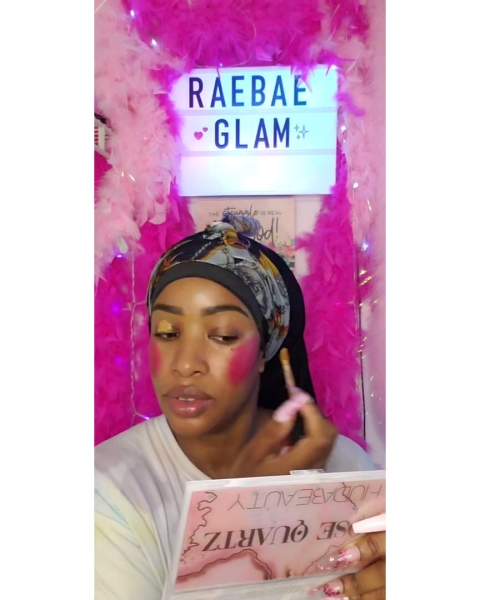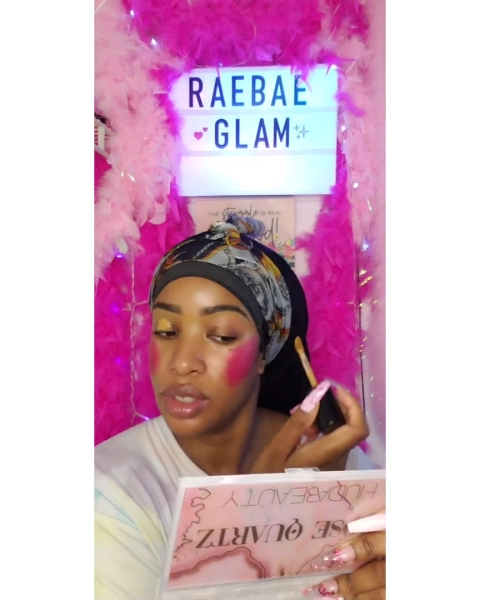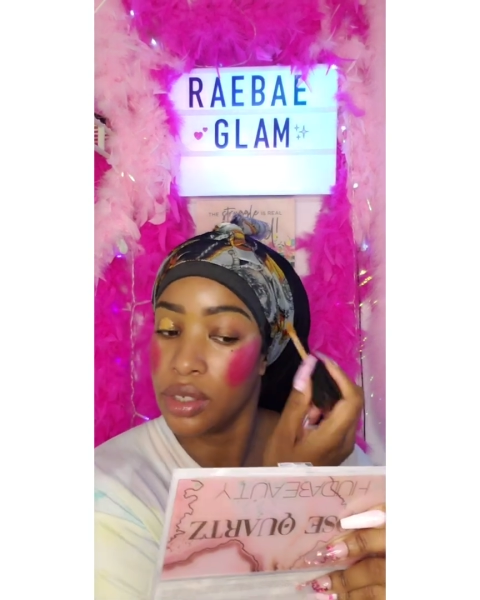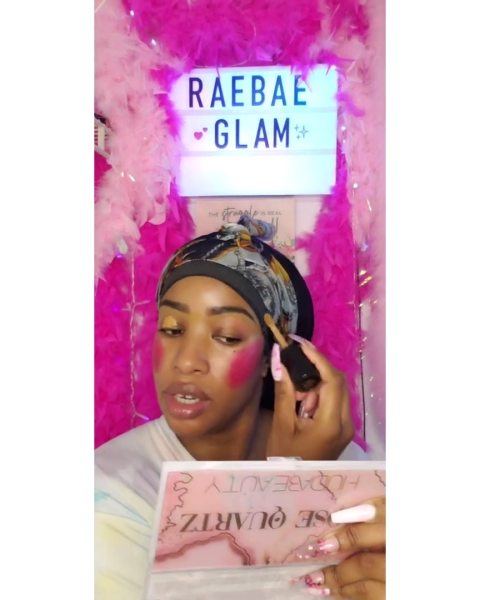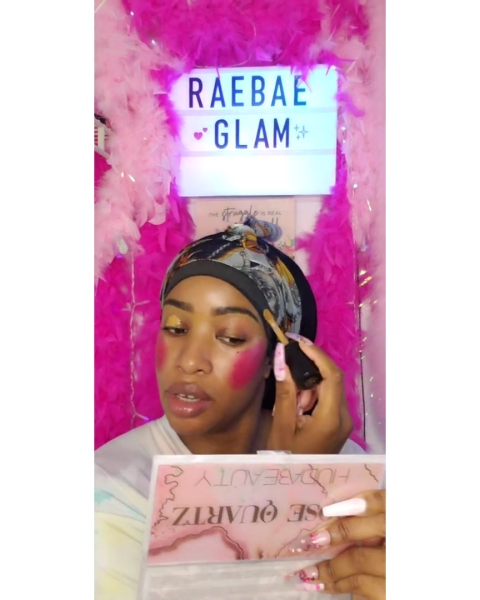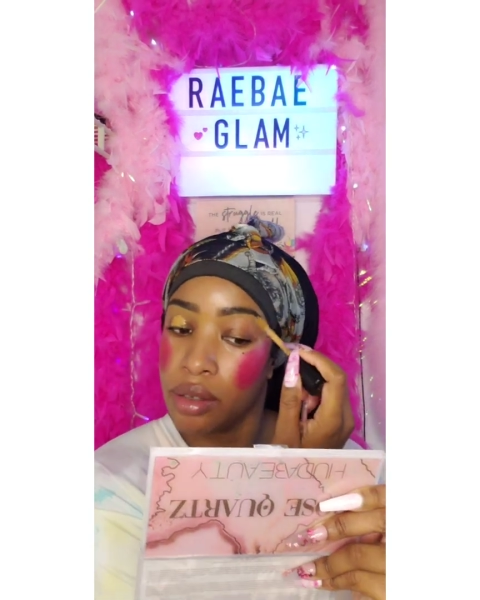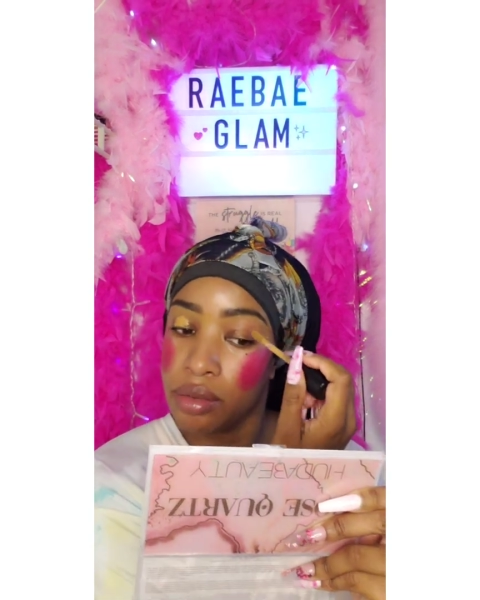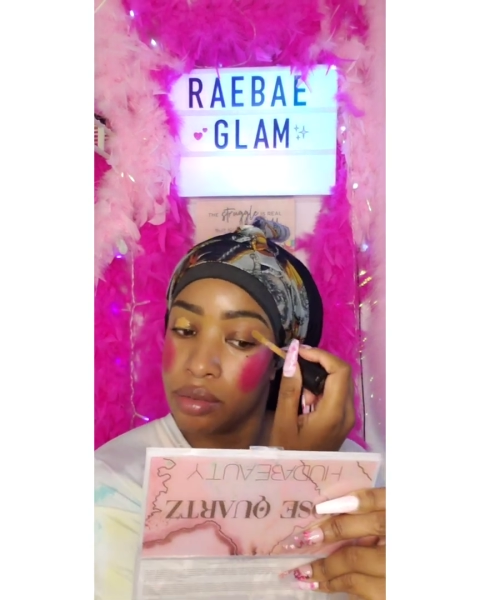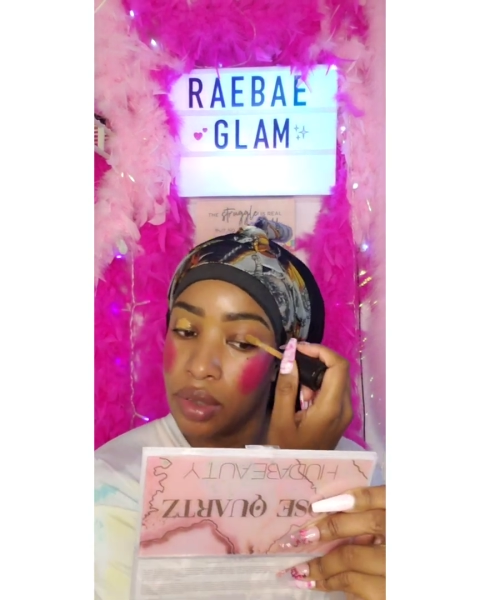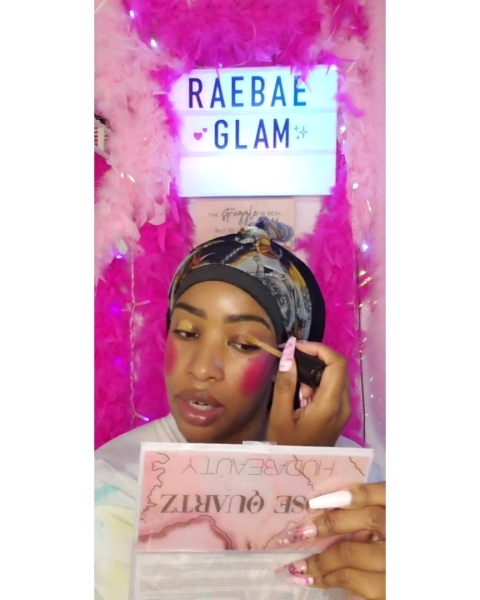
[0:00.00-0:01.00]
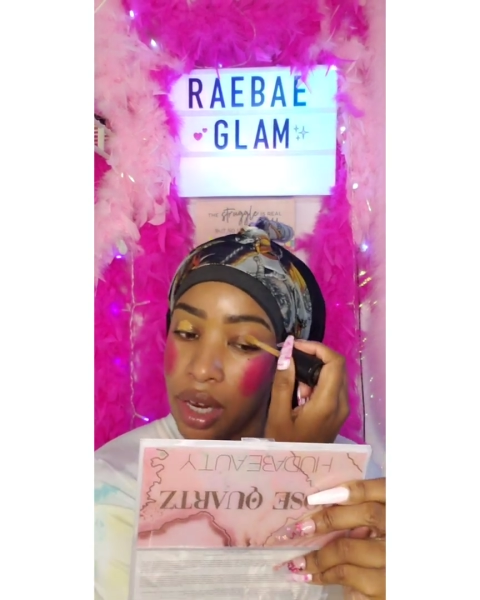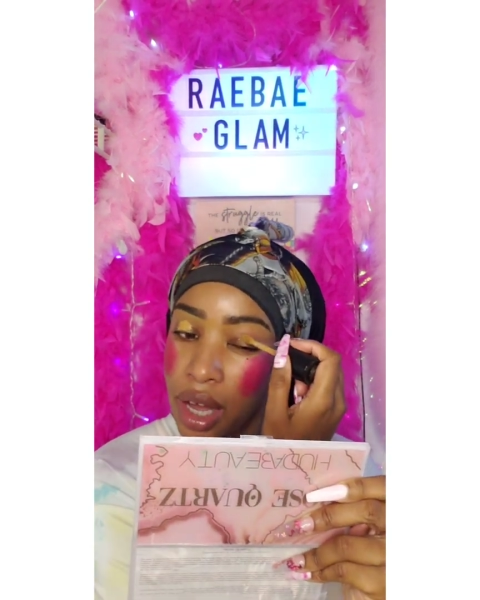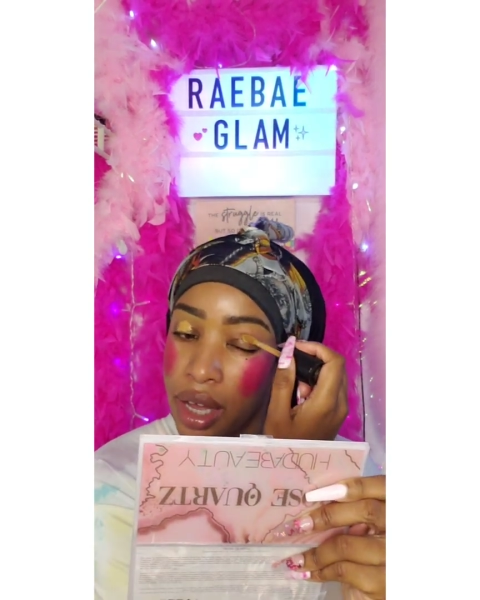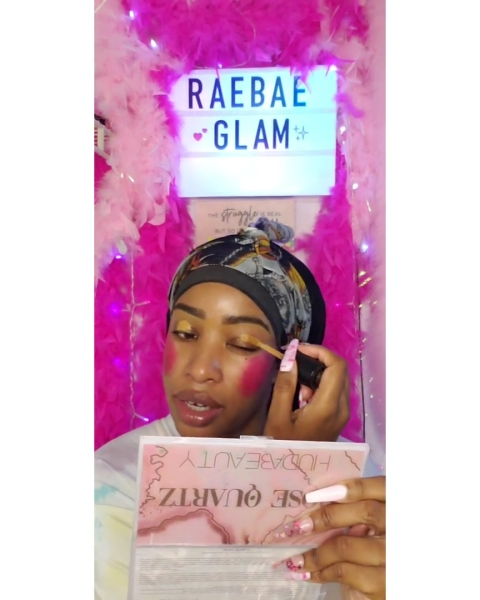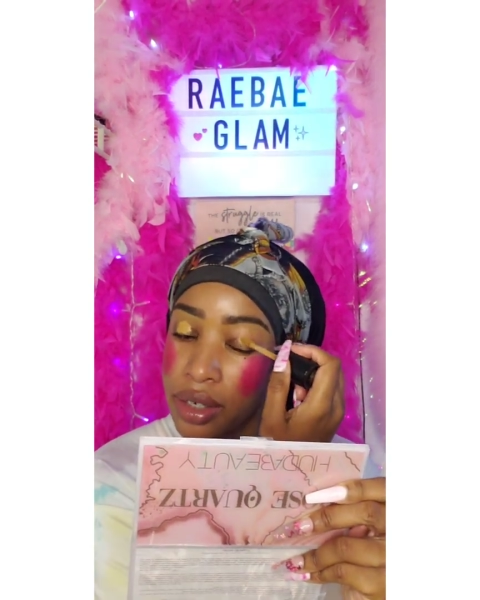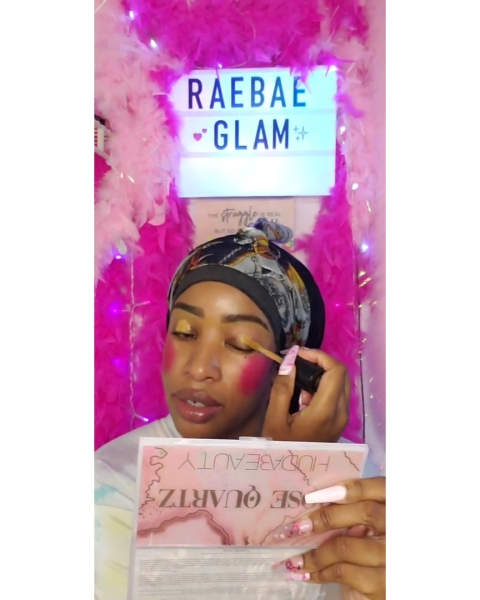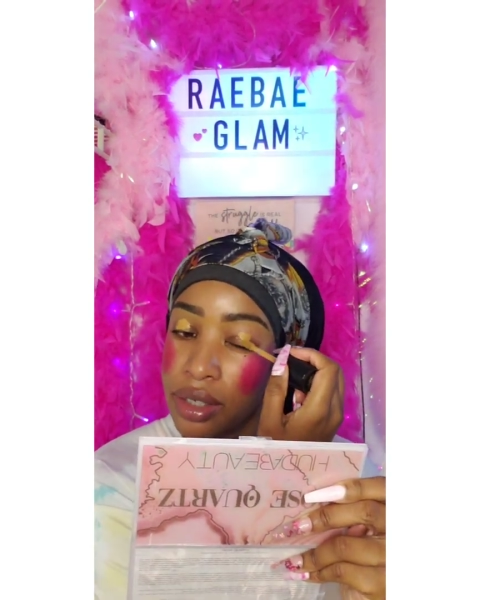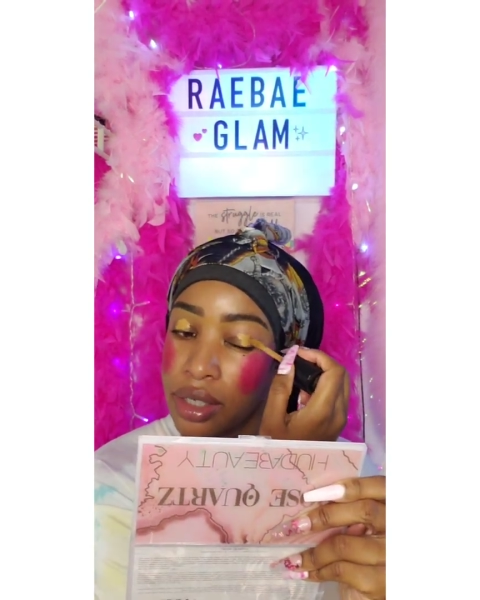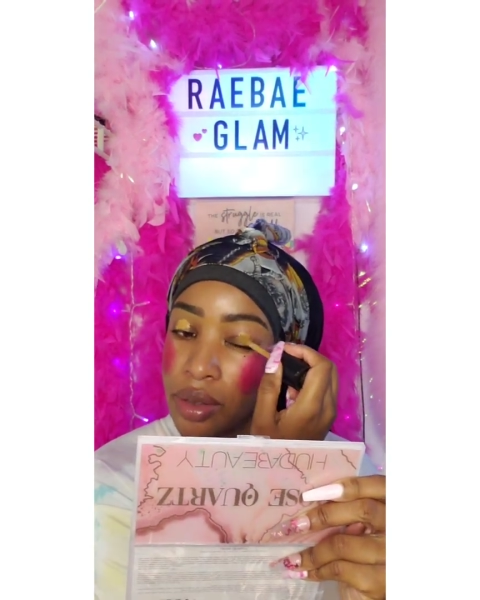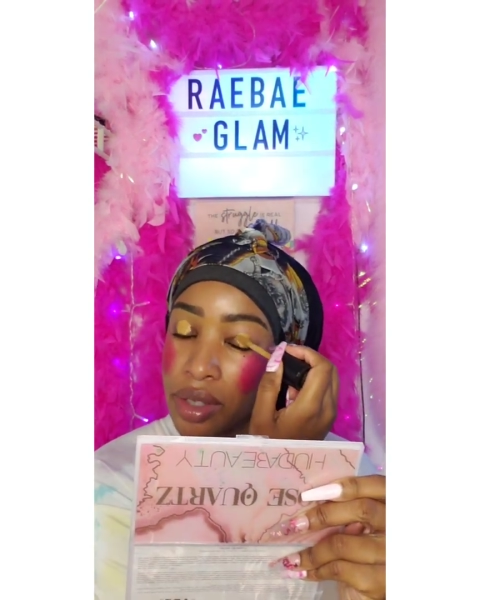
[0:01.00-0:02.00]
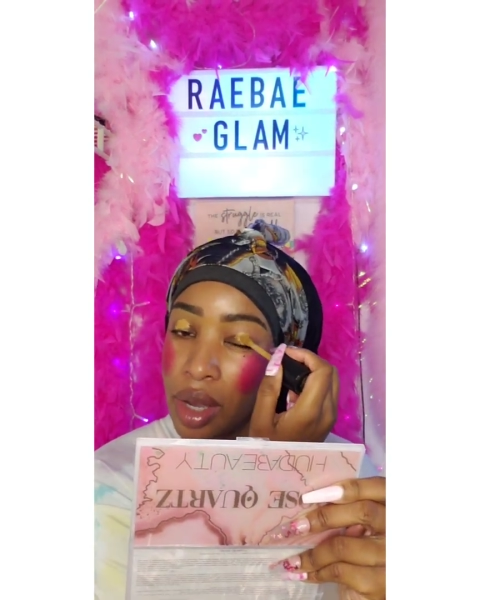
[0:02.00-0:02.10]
$1 or something.